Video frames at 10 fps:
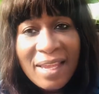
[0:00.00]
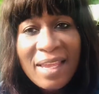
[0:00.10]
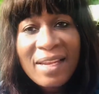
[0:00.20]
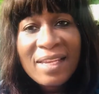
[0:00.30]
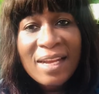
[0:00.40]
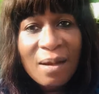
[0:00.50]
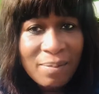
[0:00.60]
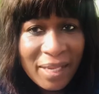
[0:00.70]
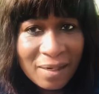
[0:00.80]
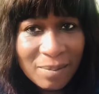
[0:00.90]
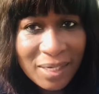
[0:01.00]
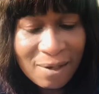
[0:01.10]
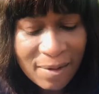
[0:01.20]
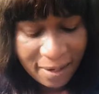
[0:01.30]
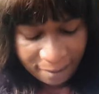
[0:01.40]
And then I'll plant them in the
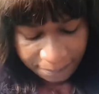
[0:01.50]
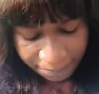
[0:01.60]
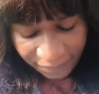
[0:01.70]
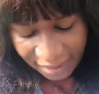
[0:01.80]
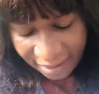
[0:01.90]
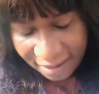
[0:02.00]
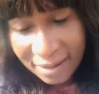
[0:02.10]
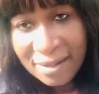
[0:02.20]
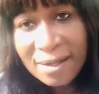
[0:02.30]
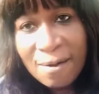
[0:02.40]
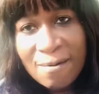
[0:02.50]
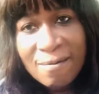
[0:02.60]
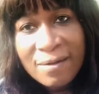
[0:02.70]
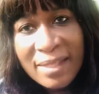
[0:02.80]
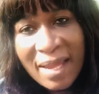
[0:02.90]
ground. So
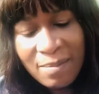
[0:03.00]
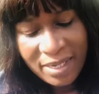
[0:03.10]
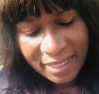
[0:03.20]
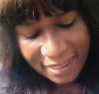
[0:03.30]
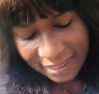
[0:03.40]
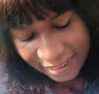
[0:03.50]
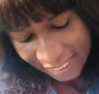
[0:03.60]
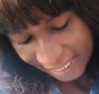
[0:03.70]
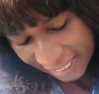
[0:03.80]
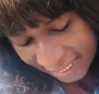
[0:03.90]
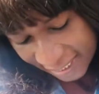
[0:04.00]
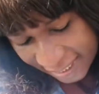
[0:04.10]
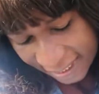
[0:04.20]
with that being said,